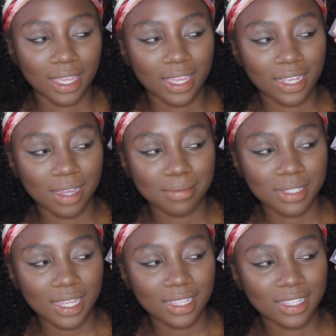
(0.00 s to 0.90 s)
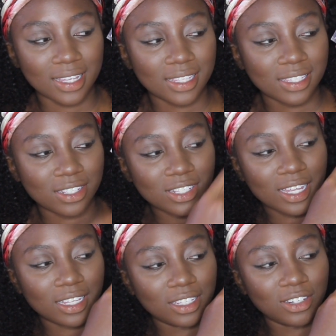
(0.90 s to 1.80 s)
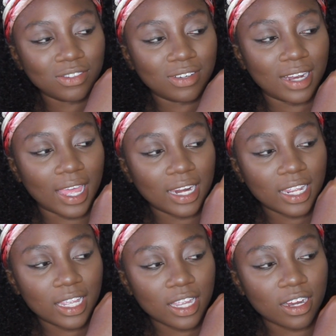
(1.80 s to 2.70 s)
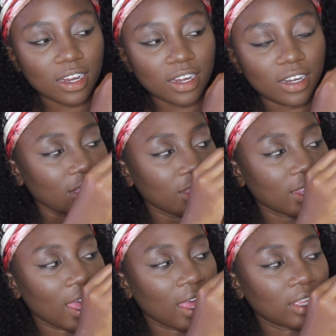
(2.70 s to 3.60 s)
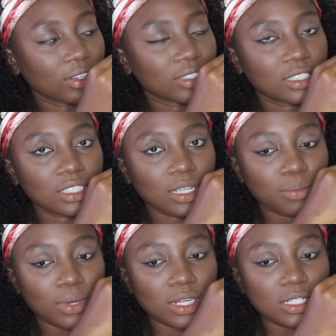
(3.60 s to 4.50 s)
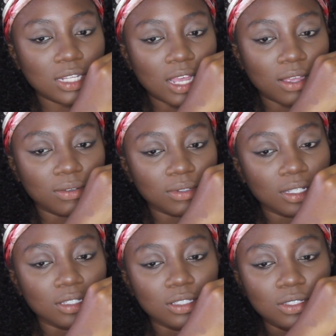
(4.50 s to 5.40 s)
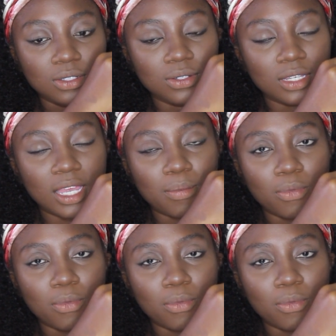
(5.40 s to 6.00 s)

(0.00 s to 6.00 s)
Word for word: It comes like this. There's like a little net here that you could just like press down into and get